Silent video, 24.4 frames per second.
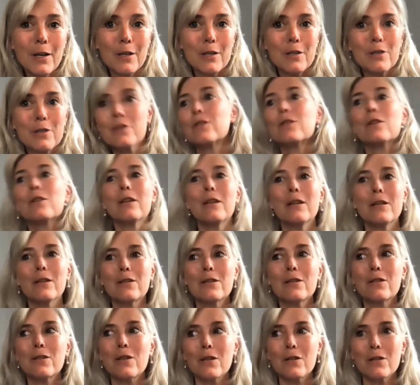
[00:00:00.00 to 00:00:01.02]
is
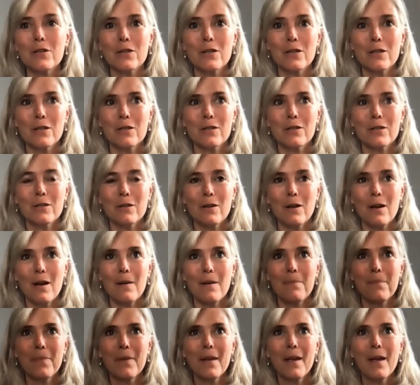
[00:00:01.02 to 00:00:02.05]
is such this
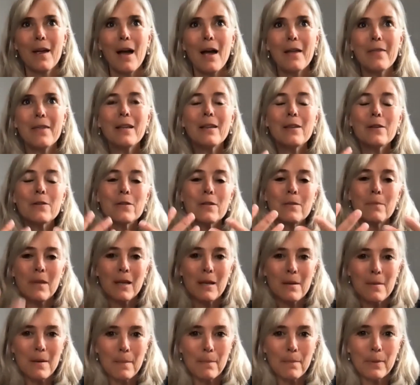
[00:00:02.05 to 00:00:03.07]
I think there's
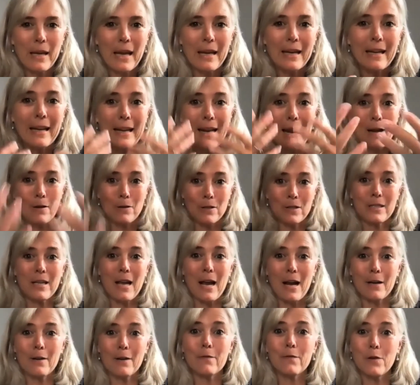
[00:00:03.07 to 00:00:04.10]
something about getting it
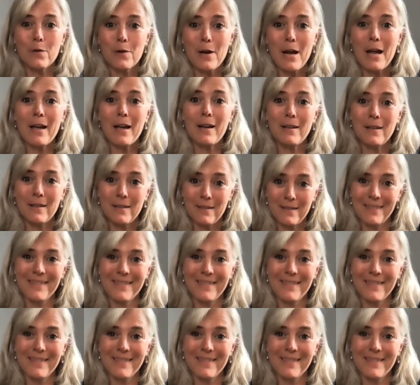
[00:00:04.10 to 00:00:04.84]
outside of your head